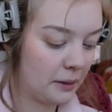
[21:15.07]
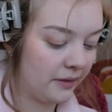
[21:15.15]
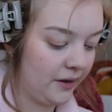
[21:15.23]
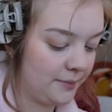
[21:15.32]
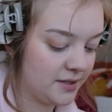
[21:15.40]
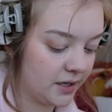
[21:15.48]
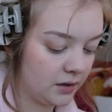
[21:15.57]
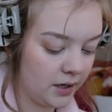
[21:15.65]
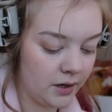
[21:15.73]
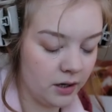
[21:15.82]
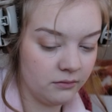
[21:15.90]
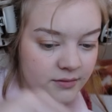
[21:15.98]
lipstick
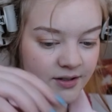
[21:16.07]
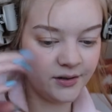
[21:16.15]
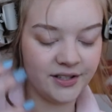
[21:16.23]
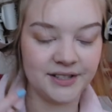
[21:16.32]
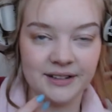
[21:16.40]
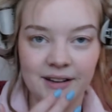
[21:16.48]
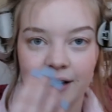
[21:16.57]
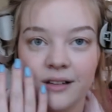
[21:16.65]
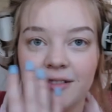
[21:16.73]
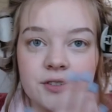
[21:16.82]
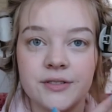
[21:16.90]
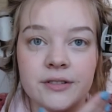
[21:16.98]
later, so it doesn't like
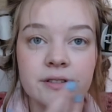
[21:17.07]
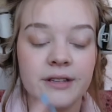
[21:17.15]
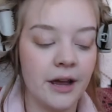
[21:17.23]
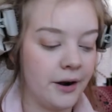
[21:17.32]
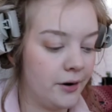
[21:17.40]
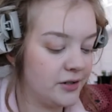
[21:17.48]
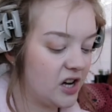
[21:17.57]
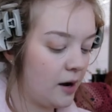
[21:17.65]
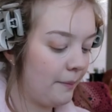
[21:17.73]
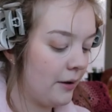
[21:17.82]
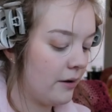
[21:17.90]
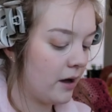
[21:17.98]
just slide on top.